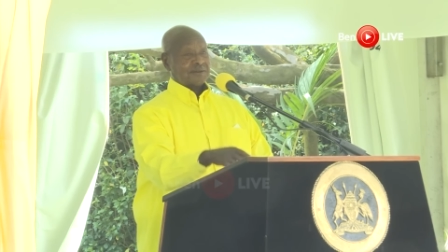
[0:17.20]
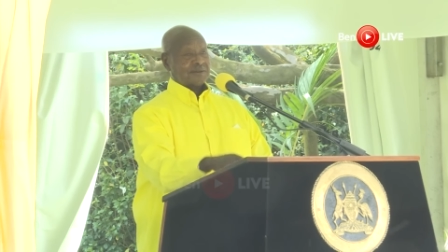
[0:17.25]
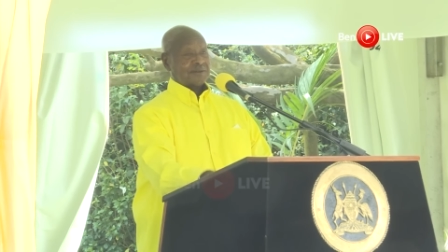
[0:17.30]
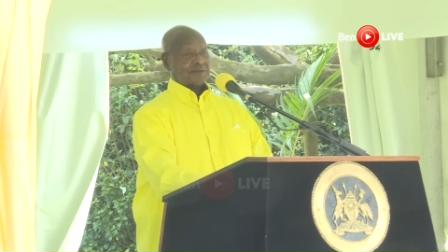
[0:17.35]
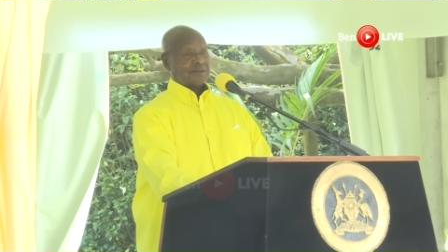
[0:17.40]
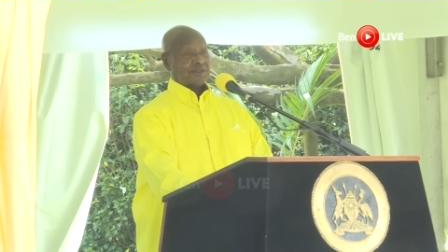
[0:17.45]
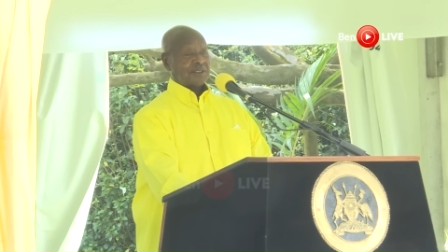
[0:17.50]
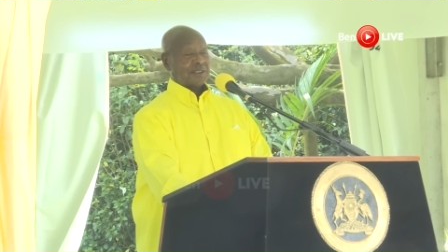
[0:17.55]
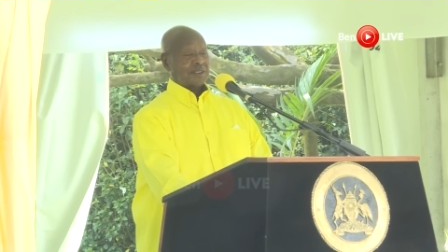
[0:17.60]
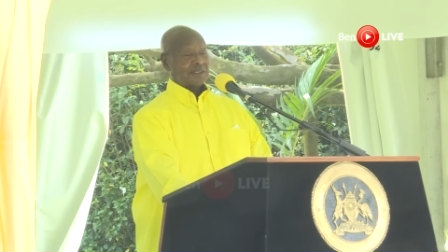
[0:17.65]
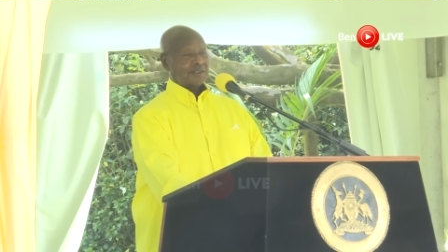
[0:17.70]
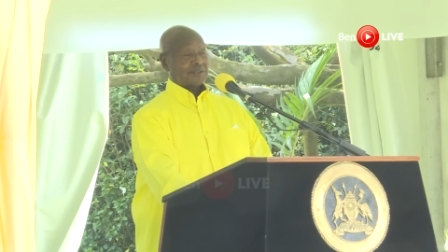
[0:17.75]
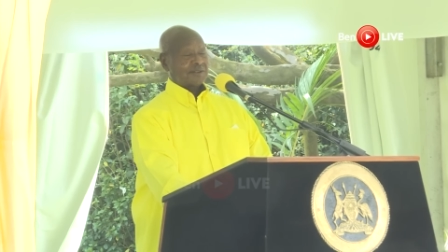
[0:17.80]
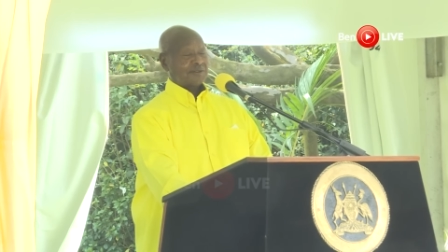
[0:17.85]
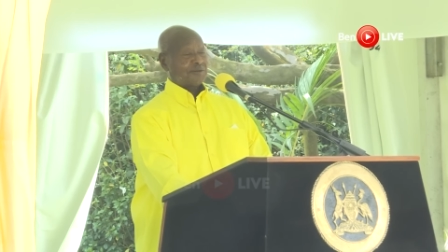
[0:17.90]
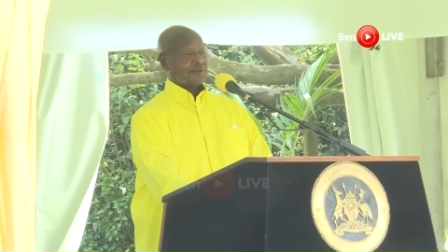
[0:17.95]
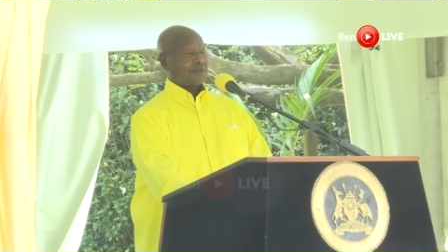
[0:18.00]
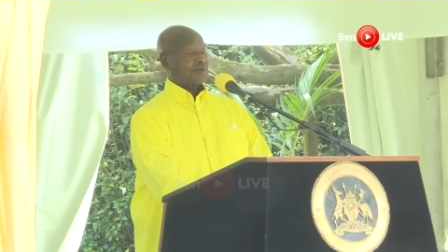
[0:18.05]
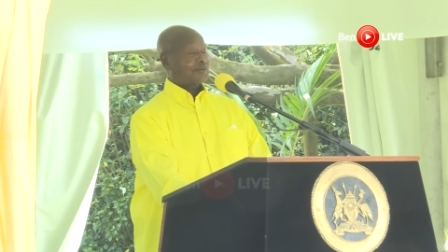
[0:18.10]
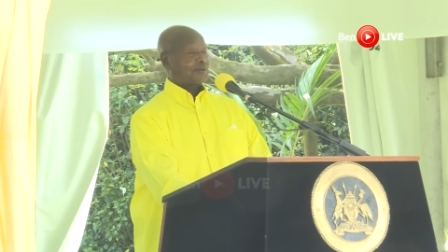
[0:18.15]
Here,
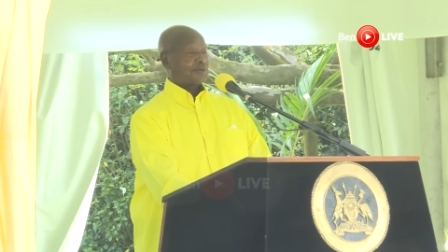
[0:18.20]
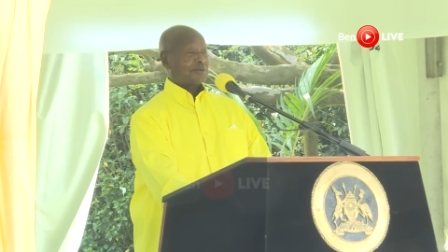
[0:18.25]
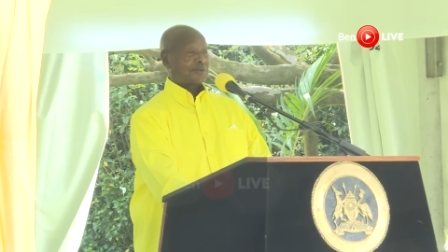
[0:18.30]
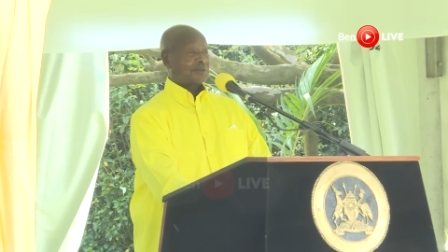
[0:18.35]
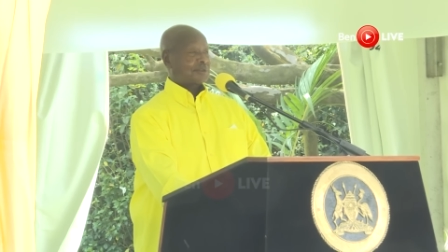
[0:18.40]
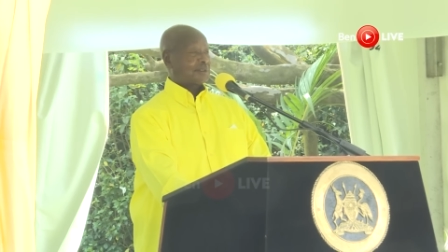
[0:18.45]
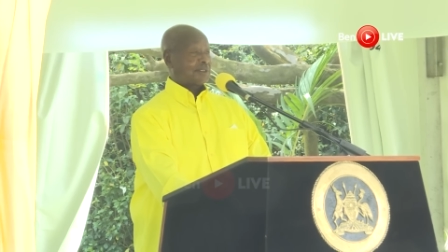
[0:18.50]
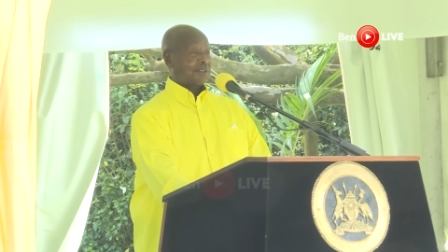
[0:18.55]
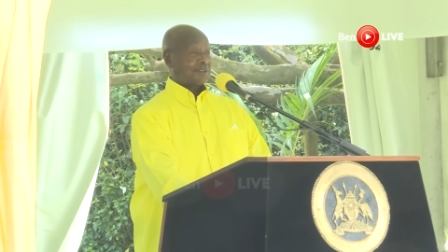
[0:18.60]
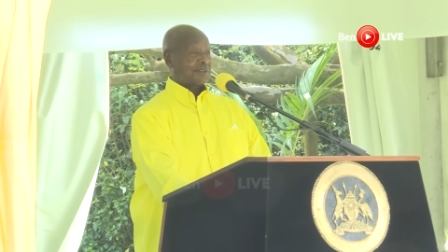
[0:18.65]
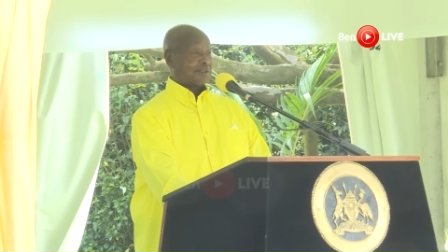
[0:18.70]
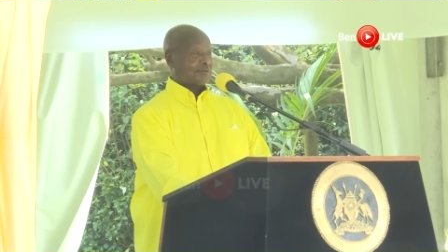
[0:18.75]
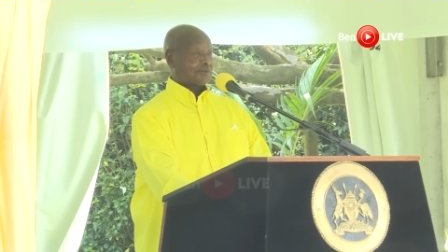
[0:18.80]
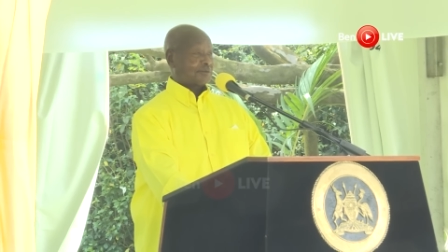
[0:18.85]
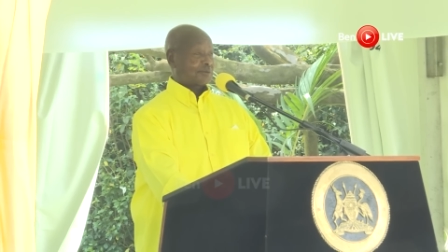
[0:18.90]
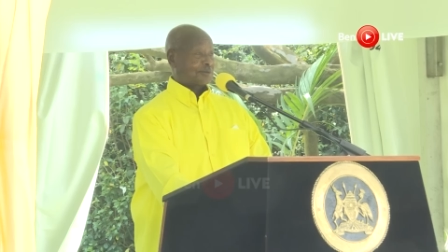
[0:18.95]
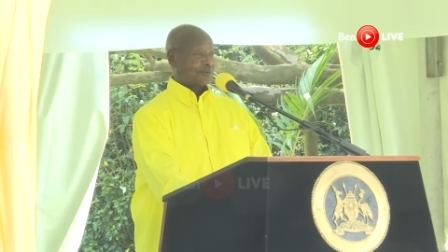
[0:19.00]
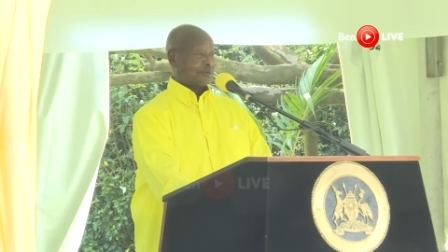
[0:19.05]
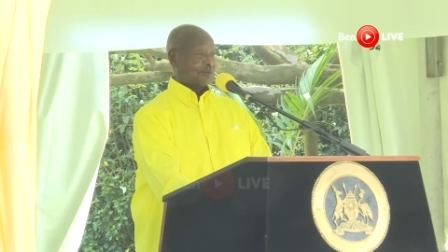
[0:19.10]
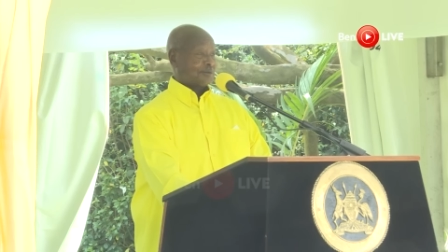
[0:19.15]
you have no
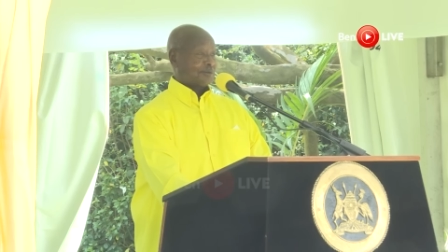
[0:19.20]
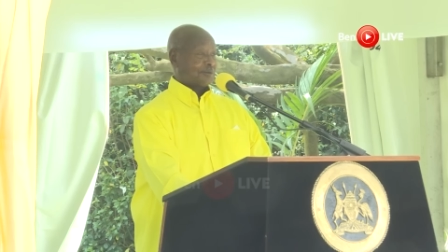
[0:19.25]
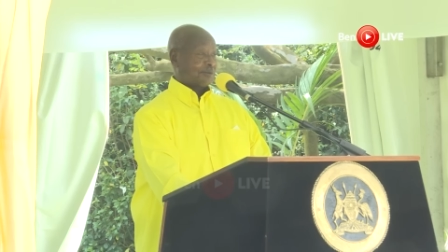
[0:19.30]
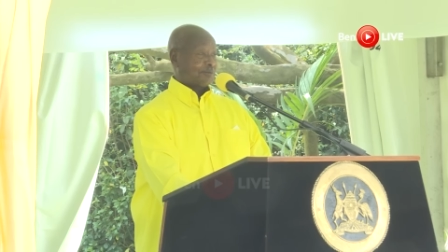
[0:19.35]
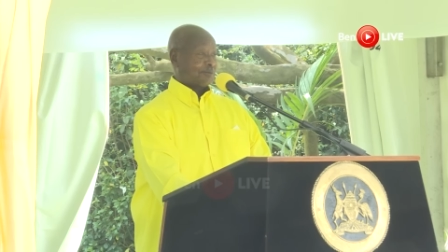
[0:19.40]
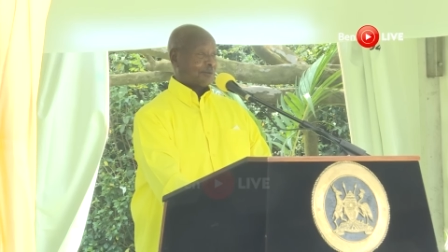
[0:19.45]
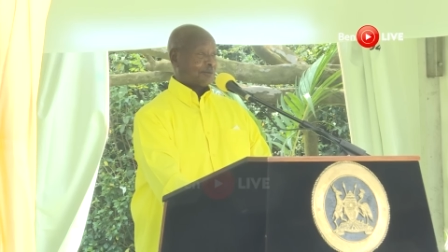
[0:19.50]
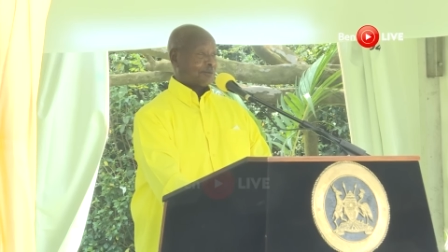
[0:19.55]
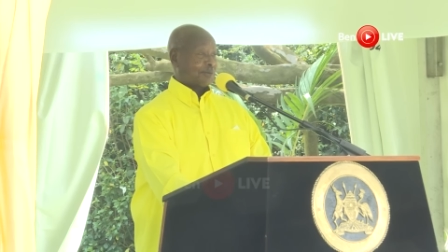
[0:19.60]
alternative. You